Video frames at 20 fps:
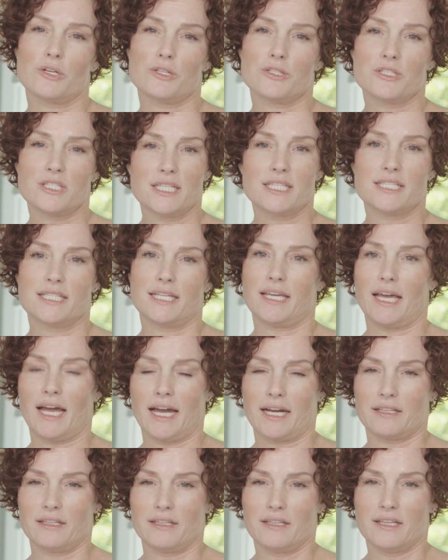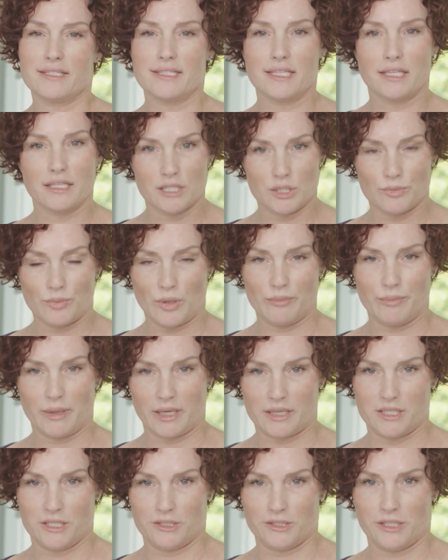or cystic acne as it can spread
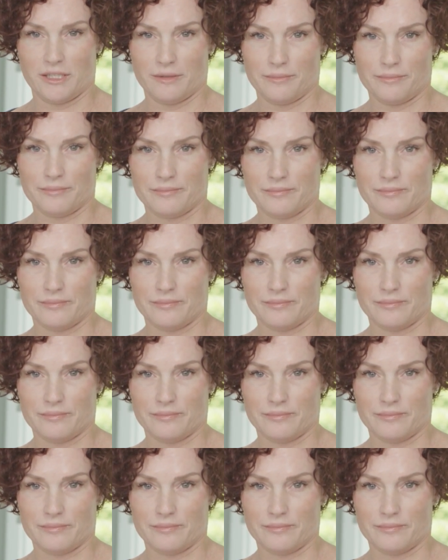bacteria.